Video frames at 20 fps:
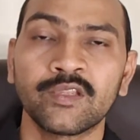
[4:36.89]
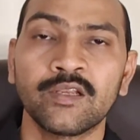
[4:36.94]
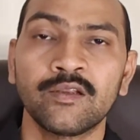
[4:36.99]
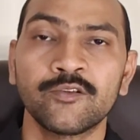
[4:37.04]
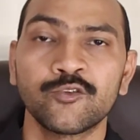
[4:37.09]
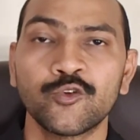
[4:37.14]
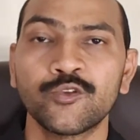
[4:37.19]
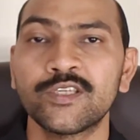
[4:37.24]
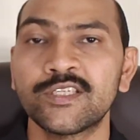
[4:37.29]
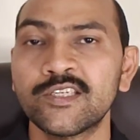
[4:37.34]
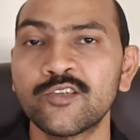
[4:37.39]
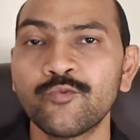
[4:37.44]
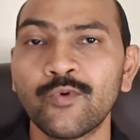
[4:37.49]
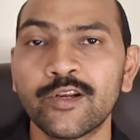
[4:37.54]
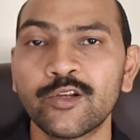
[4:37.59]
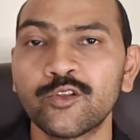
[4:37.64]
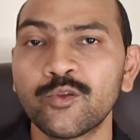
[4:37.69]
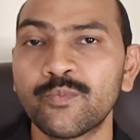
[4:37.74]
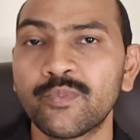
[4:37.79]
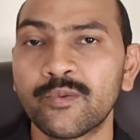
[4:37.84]
So this is one
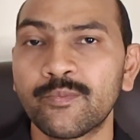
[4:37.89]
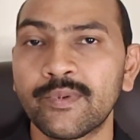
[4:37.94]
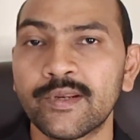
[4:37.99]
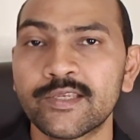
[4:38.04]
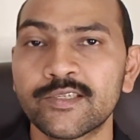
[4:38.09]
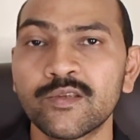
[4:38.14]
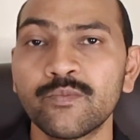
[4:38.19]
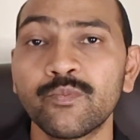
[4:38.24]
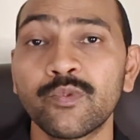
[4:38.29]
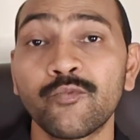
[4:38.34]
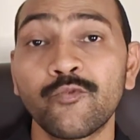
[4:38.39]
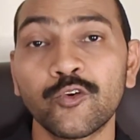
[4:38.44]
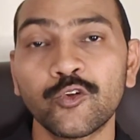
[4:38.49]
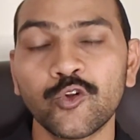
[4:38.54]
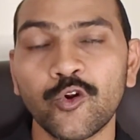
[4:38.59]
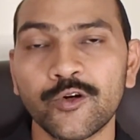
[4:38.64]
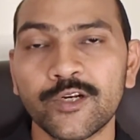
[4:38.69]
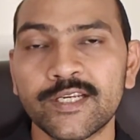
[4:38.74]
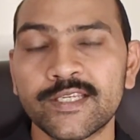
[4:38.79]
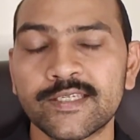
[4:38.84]
of the preparations before the
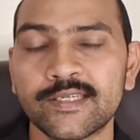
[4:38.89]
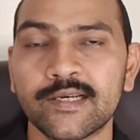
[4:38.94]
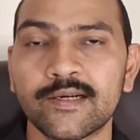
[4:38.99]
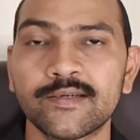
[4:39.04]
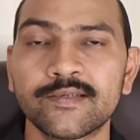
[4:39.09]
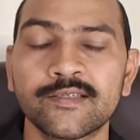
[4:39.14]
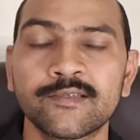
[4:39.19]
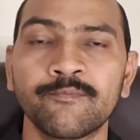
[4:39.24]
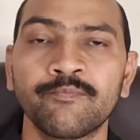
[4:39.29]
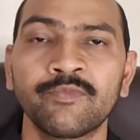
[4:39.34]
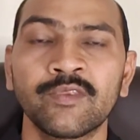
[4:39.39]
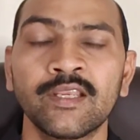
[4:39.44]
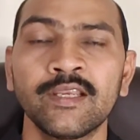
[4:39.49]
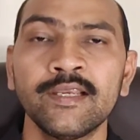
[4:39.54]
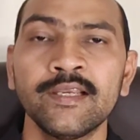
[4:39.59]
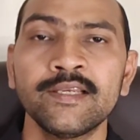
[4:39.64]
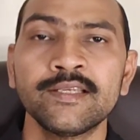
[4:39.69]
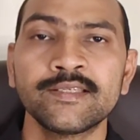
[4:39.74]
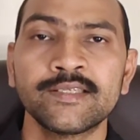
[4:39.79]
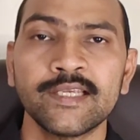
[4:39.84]
audit starts.
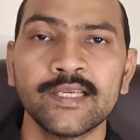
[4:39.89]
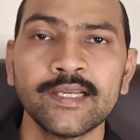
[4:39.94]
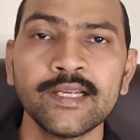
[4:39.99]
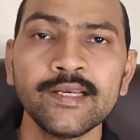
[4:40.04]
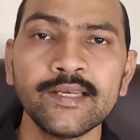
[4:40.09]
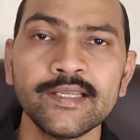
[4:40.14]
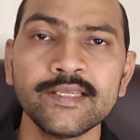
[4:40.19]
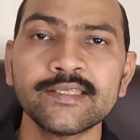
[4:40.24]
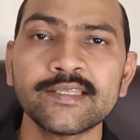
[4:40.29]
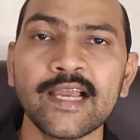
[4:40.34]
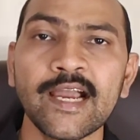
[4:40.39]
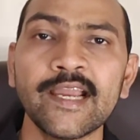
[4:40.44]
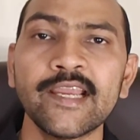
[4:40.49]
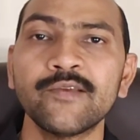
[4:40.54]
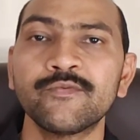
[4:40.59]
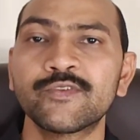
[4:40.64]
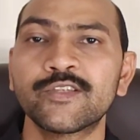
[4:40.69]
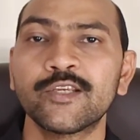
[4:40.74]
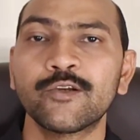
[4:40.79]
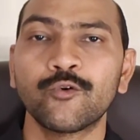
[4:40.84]
Second is
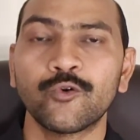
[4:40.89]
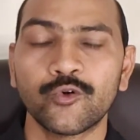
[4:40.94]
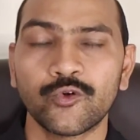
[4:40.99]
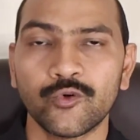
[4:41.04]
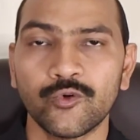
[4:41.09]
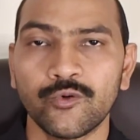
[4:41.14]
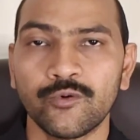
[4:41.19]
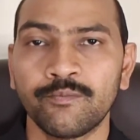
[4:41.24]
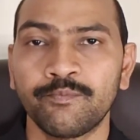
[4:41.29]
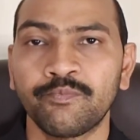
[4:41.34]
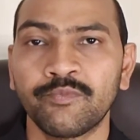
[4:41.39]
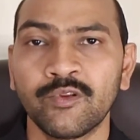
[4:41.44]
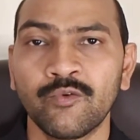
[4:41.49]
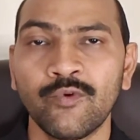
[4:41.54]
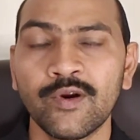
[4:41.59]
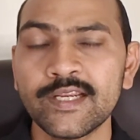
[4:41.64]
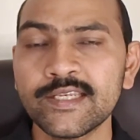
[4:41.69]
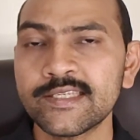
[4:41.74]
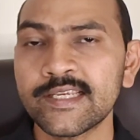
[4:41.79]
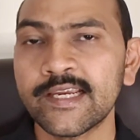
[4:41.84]
IFC control.
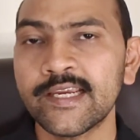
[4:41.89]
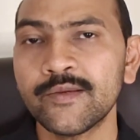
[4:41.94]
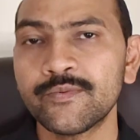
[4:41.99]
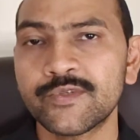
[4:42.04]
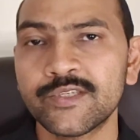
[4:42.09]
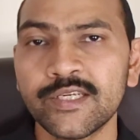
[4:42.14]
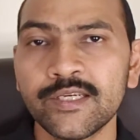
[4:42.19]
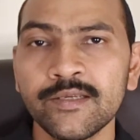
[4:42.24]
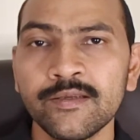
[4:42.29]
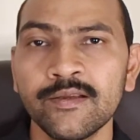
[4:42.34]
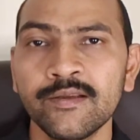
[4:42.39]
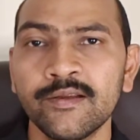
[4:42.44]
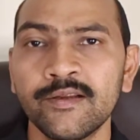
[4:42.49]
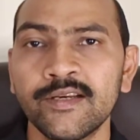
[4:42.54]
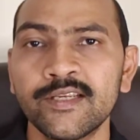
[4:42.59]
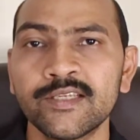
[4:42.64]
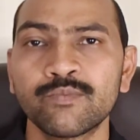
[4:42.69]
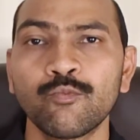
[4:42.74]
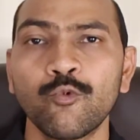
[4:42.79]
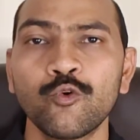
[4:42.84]
What is IFC? It
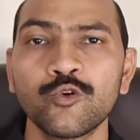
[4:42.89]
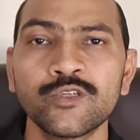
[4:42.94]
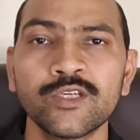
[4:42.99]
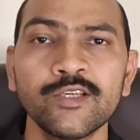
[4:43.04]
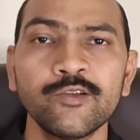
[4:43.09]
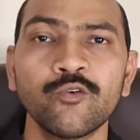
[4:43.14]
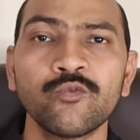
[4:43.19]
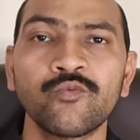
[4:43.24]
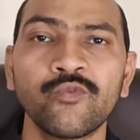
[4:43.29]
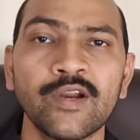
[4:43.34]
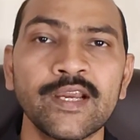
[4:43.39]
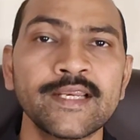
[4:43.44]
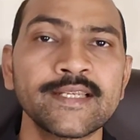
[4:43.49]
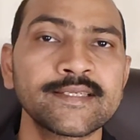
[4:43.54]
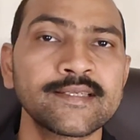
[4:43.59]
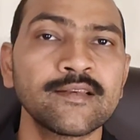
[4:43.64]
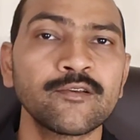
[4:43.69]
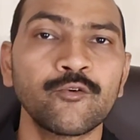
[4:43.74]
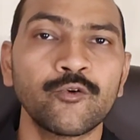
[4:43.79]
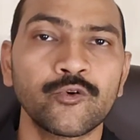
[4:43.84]
is mostly your
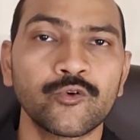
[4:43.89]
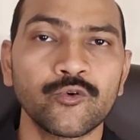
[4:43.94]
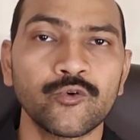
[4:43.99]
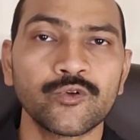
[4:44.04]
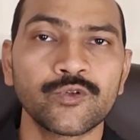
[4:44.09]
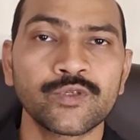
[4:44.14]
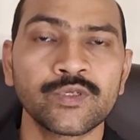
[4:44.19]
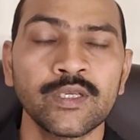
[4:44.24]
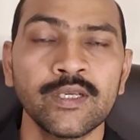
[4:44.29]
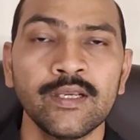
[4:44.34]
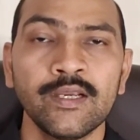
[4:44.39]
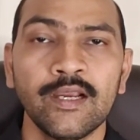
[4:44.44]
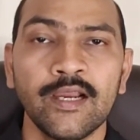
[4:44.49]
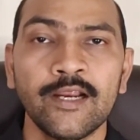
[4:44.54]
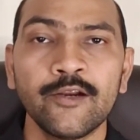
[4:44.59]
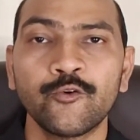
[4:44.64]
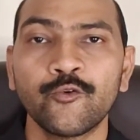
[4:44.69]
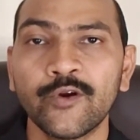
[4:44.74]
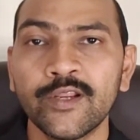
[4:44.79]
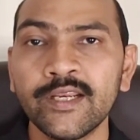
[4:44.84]
financial controls.
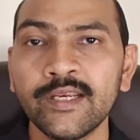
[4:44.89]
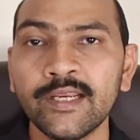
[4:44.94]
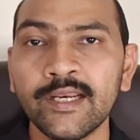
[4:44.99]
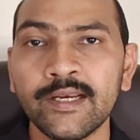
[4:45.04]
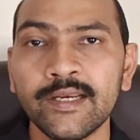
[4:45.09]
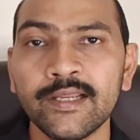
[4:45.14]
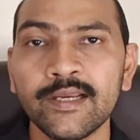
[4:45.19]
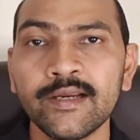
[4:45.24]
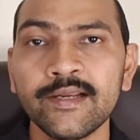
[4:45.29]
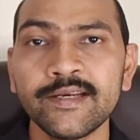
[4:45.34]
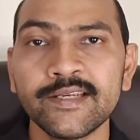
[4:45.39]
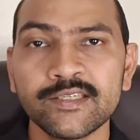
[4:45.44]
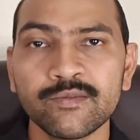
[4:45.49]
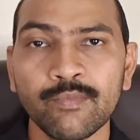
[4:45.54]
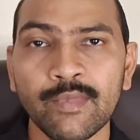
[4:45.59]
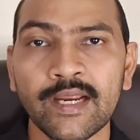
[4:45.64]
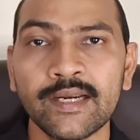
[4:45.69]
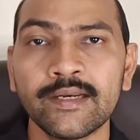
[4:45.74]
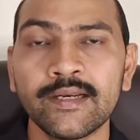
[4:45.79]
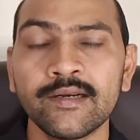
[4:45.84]
And today in India, it is
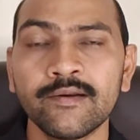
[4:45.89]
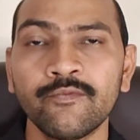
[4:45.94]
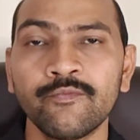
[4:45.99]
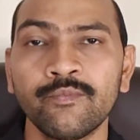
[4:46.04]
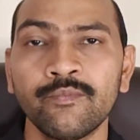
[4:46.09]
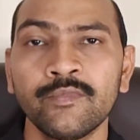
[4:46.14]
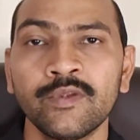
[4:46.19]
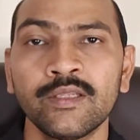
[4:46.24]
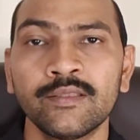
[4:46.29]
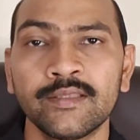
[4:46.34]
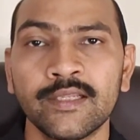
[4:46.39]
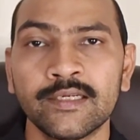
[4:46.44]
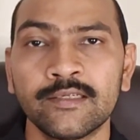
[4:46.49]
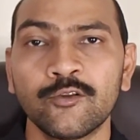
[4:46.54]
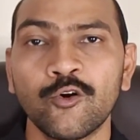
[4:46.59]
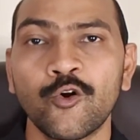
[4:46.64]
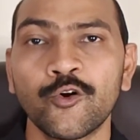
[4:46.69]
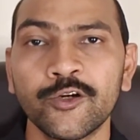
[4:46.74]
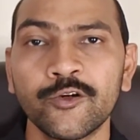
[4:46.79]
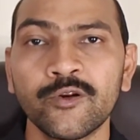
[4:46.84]
mandated that the
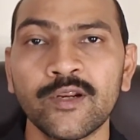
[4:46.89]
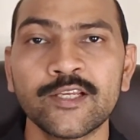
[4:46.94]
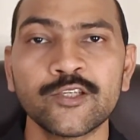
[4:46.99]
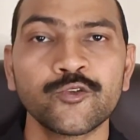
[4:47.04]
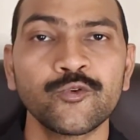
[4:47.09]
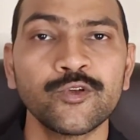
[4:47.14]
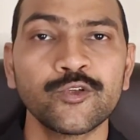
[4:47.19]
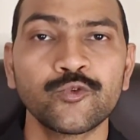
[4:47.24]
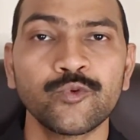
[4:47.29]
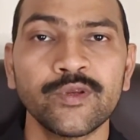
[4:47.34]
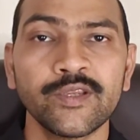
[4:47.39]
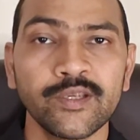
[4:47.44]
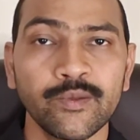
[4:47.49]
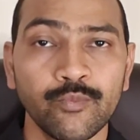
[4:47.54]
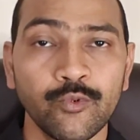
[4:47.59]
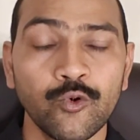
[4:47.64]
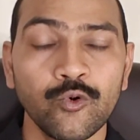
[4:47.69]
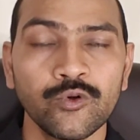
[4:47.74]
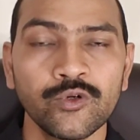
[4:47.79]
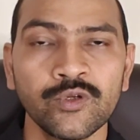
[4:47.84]
auditor has to issue a
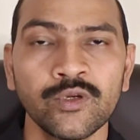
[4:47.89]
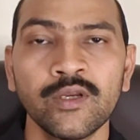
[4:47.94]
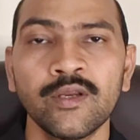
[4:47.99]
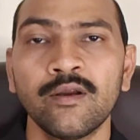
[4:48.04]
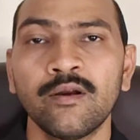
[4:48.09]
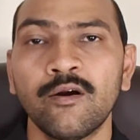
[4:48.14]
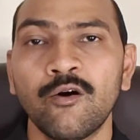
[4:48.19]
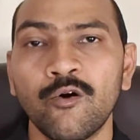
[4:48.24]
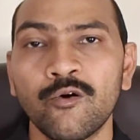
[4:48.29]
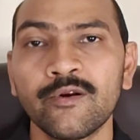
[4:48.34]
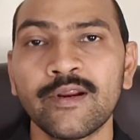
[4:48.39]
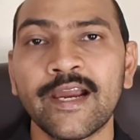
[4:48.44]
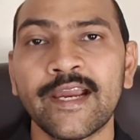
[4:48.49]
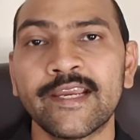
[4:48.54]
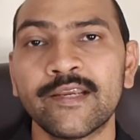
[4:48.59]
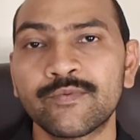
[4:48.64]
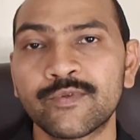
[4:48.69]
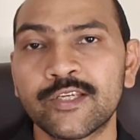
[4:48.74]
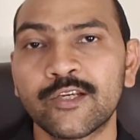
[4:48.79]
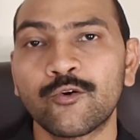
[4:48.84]
report on
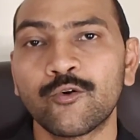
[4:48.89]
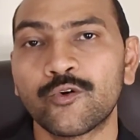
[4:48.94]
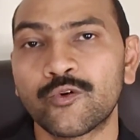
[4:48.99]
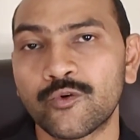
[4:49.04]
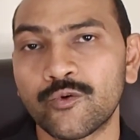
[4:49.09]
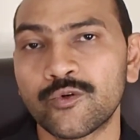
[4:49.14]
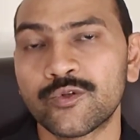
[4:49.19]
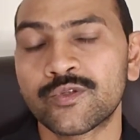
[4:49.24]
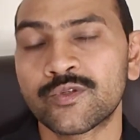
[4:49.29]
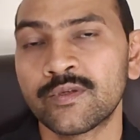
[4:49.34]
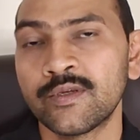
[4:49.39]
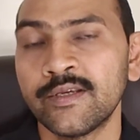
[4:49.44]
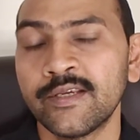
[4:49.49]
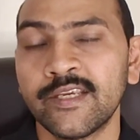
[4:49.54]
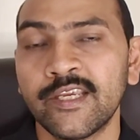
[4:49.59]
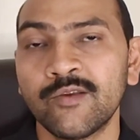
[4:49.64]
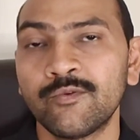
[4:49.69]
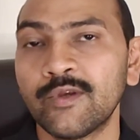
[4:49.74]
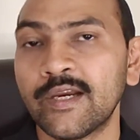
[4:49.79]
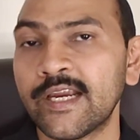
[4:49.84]
IFC controls.
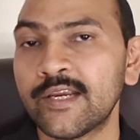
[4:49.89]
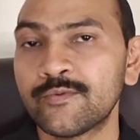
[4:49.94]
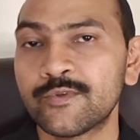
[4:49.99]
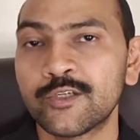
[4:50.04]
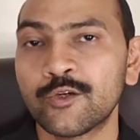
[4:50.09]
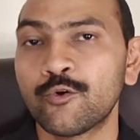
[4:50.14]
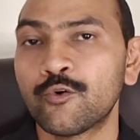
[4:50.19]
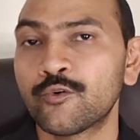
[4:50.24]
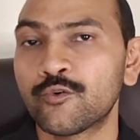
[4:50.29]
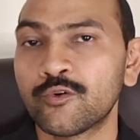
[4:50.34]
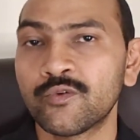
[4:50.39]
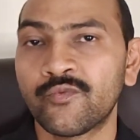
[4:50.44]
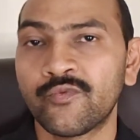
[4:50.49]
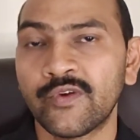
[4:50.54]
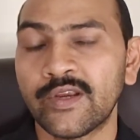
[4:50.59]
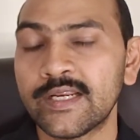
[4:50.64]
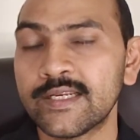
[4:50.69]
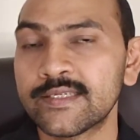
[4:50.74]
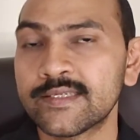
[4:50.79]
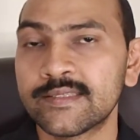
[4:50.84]
If the IFC control
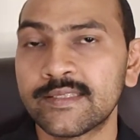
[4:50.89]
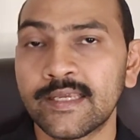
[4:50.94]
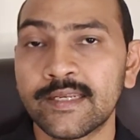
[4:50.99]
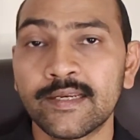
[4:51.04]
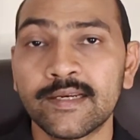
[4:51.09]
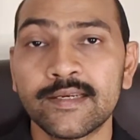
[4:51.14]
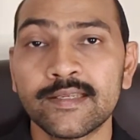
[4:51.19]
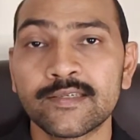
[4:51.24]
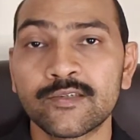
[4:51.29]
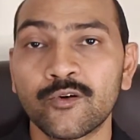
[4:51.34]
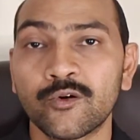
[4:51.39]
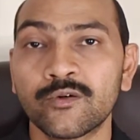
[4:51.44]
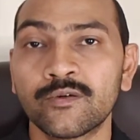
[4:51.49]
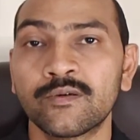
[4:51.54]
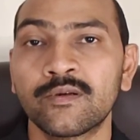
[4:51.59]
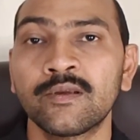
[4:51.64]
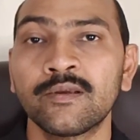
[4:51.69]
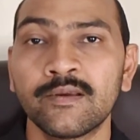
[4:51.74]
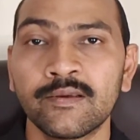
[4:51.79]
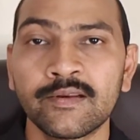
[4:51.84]
fails, then it is not
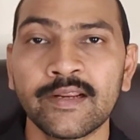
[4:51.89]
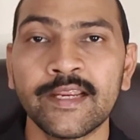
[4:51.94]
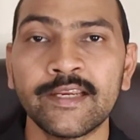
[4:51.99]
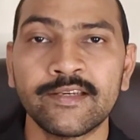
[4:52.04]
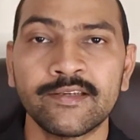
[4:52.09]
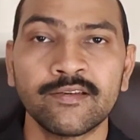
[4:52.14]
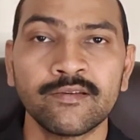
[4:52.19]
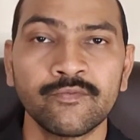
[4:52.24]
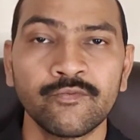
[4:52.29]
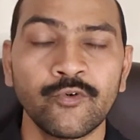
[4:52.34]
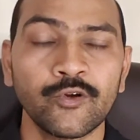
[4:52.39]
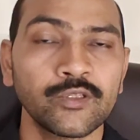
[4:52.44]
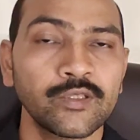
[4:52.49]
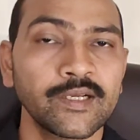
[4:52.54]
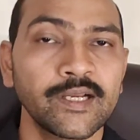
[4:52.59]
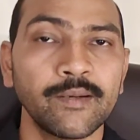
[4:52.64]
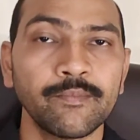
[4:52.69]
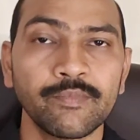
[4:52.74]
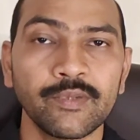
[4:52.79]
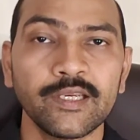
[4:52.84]
right for the
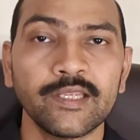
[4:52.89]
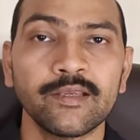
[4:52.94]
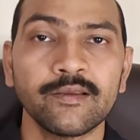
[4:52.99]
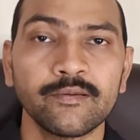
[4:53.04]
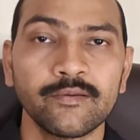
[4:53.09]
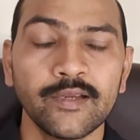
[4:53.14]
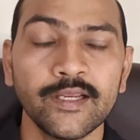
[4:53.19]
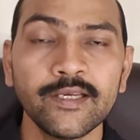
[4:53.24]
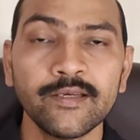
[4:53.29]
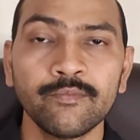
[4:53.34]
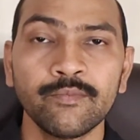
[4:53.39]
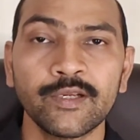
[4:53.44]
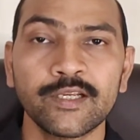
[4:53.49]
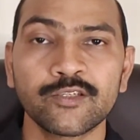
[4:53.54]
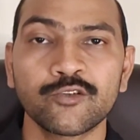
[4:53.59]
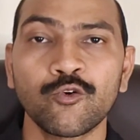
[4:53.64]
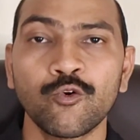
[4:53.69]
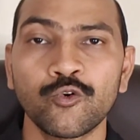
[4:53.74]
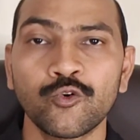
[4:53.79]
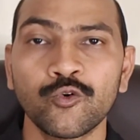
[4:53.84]
company, right? Because
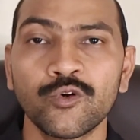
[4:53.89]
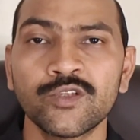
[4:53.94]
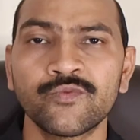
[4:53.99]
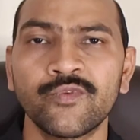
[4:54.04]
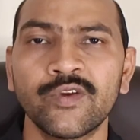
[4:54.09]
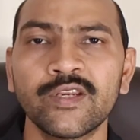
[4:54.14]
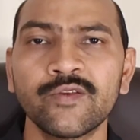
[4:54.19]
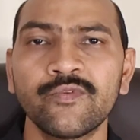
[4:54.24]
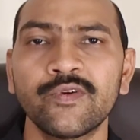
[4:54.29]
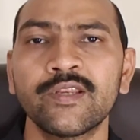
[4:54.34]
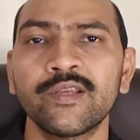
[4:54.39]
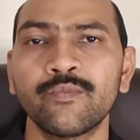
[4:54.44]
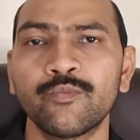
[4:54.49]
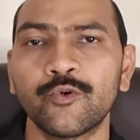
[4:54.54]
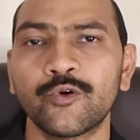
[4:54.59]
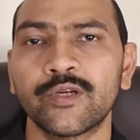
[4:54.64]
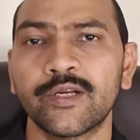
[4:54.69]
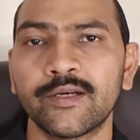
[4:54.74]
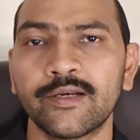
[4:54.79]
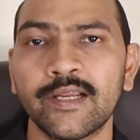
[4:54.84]
control is very, very
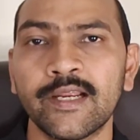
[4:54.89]
important.